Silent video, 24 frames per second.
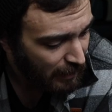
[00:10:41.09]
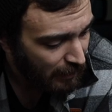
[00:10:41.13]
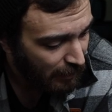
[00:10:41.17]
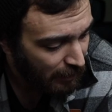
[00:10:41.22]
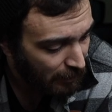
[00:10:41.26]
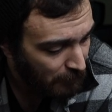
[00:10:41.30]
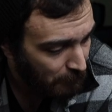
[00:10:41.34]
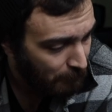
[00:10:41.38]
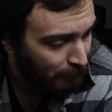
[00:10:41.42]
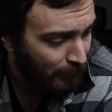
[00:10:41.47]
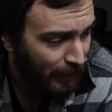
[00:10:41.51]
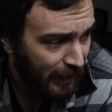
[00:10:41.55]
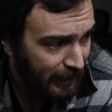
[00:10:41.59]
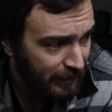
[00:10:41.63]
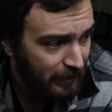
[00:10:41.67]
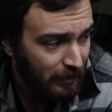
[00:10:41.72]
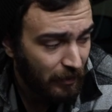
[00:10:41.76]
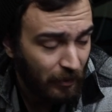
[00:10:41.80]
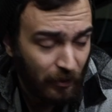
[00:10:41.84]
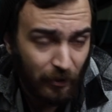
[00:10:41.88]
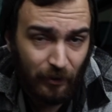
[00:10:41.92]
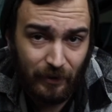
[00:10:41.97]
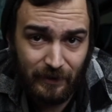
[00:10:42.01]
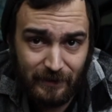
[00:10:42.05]
My
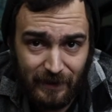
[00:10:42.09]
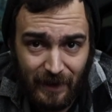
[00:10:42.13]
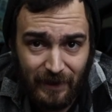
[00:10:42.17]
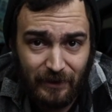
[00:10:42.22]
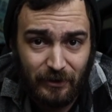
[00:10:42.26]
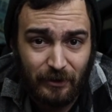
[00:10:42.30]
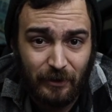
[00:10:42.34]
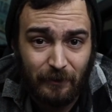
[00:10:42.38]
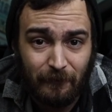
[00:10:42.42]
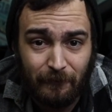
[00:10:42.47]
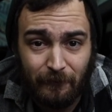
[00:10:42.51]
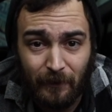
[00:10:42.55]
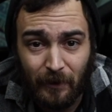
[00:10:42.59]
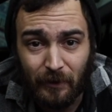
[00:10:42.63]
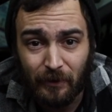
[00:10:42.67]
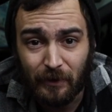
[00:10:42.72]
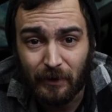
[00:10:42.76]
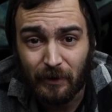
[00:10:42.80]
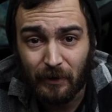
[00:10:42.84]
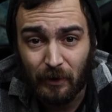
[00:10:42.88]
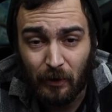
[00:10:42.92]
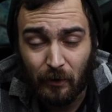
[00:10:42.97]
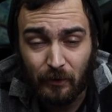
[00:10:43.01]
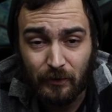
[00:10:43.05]
car is actually
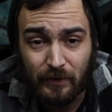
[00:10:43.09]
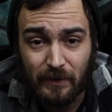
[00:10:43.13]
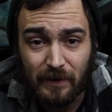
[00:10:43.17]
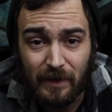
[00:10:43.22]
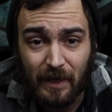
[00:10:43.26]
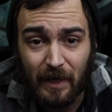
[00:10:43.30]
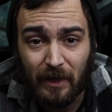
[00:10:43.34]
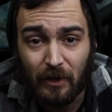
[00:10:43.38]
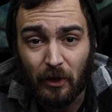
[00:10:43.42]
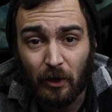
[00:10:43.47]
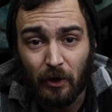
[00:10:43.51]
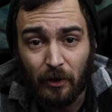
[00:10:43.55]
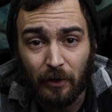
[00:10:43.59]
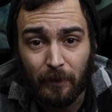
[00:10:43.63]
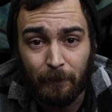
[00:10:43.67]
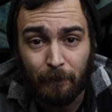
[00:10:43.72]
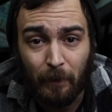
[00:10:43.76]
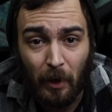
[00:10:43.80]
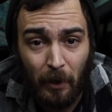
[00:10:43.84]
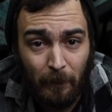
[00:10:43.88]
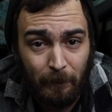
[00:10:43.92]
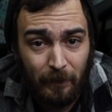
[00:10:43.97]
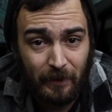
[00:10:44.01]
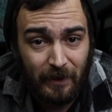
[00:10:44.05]
fairly close to that on
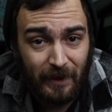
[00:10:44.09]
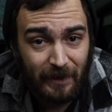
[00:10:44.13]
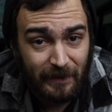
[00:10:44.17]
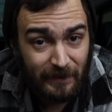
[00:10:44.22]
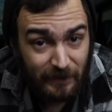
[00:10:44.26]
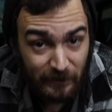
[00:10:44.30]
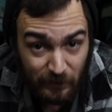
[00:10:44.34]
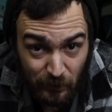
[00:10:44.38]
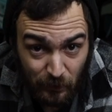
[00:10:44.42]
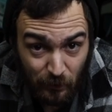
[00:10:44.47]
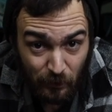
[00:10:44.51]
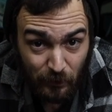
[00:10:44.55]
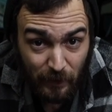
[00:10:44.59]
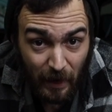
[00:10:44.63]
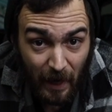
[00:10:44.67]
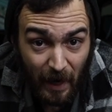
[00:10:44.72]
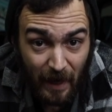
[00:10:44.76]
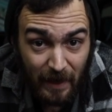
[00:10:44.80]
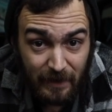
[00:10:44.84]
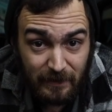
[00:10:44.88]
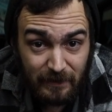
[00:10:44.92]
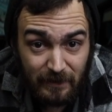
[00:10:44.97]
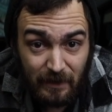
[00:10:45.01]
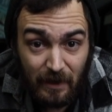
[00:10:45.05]
pump 92
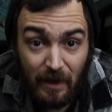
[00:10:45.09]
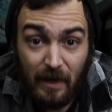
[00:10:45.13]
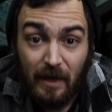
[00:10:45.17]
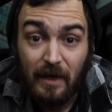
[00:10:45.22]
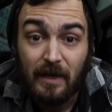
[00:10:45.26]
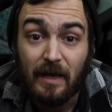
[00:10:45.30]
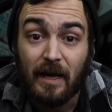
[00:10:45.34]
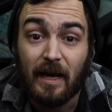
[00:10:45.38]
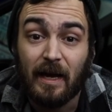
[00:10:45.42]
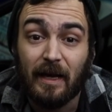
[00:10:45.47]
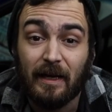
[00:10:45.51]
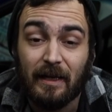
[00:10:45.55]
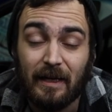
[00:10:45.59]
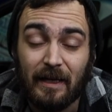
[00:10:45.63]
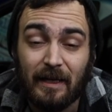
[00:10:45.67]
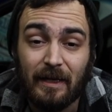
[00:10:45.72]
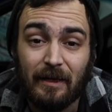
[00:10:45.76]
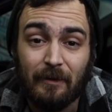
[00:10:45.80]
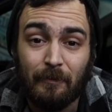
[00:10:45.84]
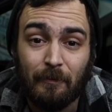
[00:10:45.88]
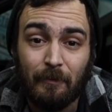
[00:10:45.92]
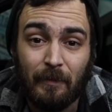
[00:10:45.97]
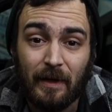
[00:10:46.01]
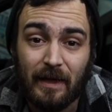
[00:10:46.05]
gas, and
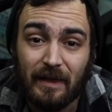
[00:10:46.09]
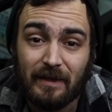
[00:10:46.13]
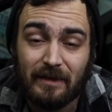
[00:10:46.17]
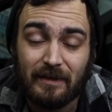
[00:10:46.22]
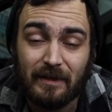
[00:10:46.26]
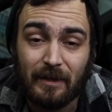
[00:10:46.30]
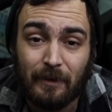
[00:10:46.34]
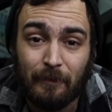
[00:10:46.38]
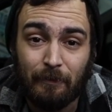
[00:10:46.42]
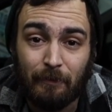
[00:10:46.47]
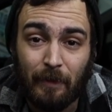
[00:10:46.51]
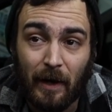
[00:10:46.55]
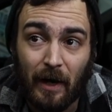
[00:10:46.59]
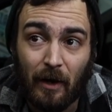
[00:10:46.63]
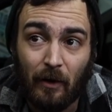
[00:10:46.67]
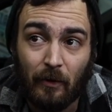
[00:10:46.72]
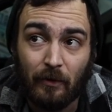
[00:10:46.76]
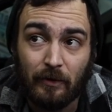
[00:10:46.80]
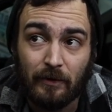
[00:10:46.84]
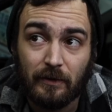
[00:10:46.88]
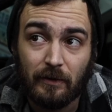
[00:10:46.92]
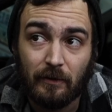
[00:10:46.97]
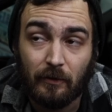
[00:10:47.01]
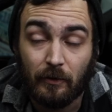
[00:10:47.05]
it makes
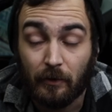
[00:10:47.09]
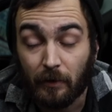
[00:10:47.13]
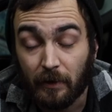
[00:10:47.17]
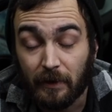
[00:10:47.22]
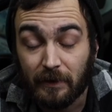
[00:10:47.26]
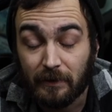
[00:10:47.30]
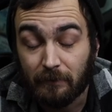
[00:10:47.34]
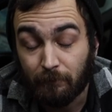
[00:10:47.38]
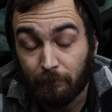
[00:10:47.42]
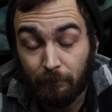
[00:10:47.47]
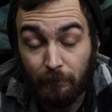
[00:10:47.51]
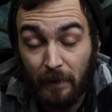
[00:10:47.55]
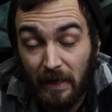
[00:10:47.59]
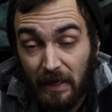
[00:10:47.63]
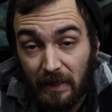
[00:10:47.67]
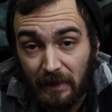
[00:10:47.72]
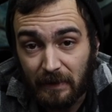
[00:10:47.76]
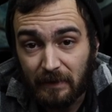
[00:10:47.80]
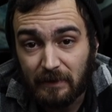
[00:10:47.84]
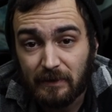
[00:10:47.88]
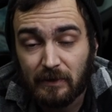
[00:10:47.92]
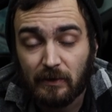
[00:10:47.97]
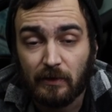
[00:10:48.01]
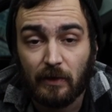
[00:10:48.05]

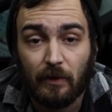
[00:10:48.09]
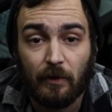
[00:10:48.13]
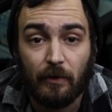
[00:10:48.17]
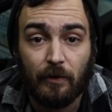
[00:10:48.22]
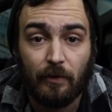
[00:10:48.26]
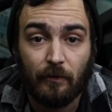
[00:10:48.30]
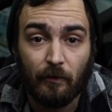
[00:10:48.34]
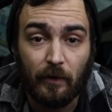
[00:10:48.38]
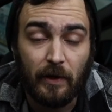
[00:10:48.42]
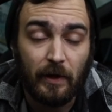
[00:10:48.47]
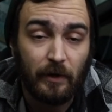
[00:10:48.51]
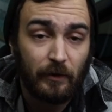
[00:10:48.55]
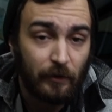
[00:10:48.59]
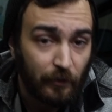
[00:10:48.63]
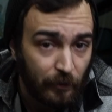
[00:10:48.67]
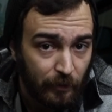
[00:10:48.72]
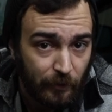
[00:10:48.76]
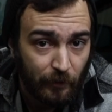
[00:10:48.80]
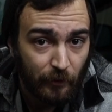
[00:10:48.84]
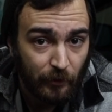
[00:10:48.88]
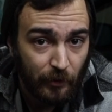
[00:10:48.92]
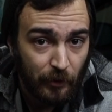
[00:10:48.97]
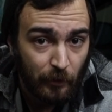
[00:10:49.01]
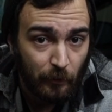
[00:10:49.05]

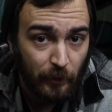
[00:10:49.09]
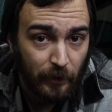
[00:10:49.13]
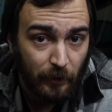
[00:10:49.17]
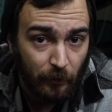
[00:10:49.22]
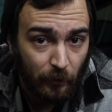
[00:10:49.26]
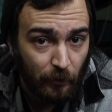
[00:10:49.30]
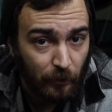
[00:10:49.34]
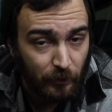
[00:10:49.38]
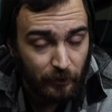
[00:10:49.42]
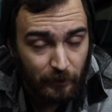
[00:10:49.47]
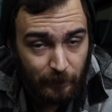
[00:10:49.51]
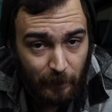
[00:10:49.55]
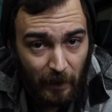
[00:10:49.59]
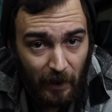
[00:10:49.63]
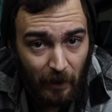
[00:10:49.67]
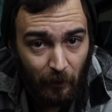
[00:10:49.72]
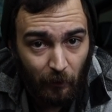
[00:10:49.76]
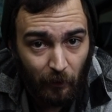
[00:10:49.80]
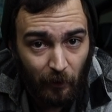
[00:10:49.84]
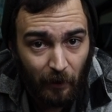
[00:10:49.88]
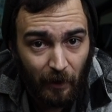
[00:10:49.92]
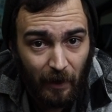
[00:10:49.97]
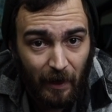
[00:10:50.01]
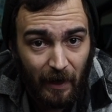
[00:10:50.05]
330 wheel
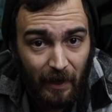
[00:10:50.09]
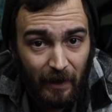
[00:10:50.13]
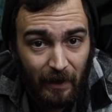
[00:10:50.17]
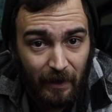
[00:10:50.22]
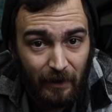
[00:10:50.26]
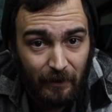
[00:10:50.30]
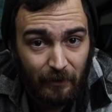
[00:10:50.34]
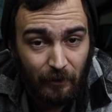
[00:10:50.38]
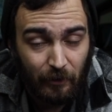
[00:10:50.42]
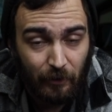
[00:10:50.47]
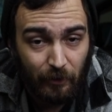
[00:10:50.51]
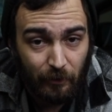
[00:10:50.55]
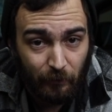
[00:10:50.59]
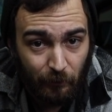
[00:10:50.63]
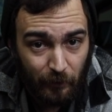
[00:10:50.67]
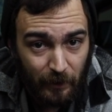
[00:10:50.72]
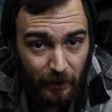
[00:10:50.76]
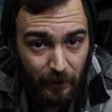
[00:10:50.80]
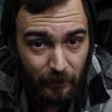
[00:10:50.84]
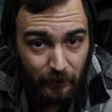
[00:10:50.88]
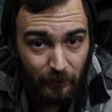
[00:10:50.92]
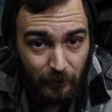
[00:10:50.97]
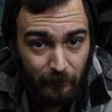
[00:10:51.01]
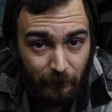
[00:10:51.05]
horsepower and
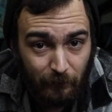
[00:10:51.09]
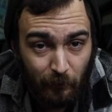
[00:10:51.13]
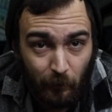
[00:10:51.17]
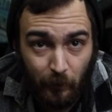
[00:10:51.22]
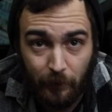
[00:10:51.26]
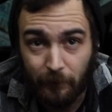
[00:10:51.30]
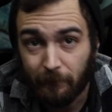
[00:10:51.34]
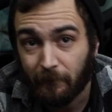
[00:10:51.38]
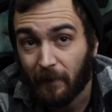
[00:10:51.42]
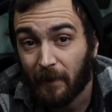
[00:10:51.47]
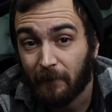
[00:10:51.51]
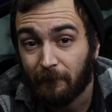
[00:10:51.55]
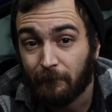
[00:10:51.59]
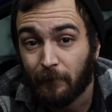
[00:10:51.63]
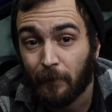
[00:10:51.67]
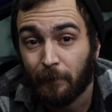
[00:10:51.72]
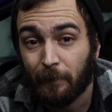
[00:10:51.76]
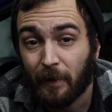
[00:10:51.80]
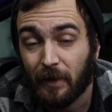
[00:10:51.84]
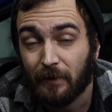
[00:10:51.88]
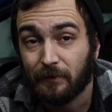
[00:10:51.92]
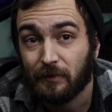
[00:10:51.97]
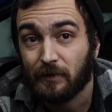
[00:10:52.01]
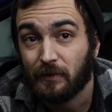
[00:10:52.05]
345
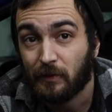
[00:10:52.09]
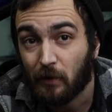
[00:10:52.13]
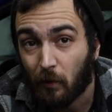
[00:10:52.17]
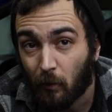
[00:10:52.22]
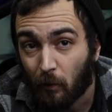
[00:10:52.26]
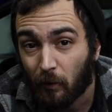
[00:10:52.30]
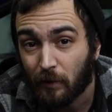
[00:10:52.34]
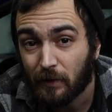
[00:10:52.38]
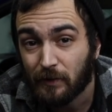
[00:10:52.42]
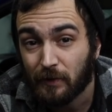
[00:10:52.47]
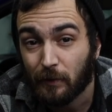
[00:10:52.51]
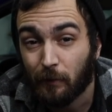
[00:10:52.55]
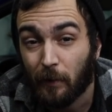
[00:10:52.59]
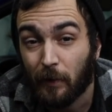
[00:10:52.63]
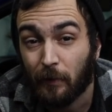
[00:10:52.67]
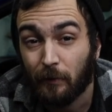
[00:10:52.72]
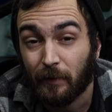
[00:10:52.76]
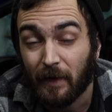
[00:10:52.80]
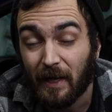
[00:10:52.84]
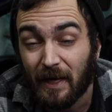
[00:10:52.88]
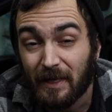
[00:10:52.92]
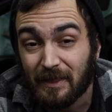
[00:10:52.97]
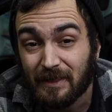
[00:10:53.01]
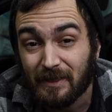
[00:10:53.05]
foot pounds of torque. So I
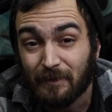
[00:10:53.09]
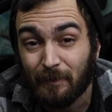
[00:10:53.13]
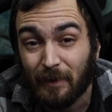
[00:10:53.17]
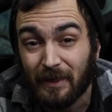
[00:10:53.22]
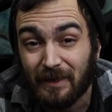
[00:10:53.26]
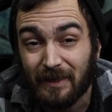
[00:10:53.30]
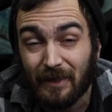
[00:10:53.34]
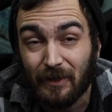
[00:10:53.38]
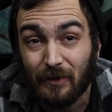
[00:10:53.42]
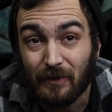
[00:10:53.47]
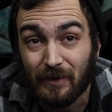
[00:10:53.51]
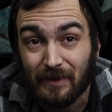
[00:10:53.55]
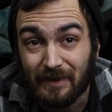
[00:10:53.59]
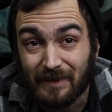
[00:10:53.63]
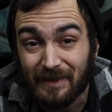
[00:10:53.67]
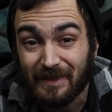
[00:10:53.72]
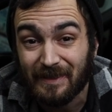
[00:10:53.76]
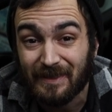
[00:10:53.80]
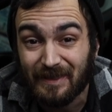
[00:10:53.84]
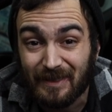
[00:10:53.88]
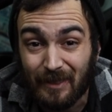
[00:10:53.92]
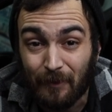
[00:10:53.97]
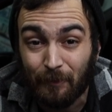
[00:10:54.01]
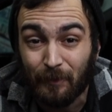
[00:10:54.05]
would estimate that you can
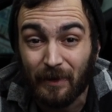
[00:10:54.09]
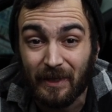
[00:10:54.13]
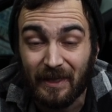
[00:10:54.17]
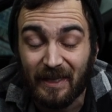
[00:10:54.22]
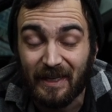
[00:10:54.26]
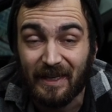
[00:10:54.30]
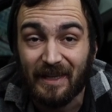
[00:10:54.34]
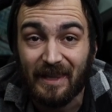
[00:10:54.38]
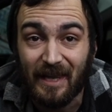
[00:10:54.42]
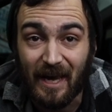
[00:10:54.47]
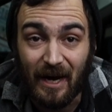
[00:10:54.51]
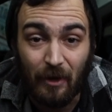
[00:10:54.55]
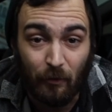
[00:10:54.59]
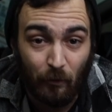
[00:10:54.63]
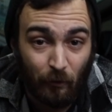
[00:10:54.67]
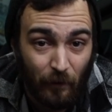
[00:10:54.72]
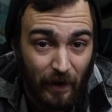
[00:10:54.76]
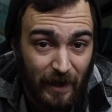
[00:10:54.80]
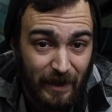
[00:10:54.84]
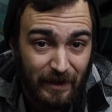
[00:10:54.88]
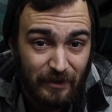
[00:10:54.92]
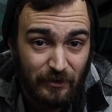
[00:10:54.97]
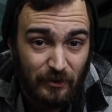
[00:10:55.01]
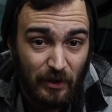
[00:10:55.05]
see something in that
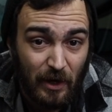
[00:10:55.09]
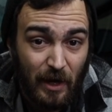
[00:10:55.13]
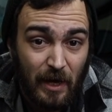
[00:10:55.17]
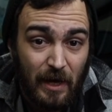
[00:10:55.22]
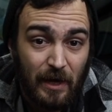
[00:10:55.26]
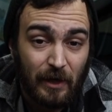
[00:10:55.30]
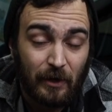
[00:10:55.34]
range.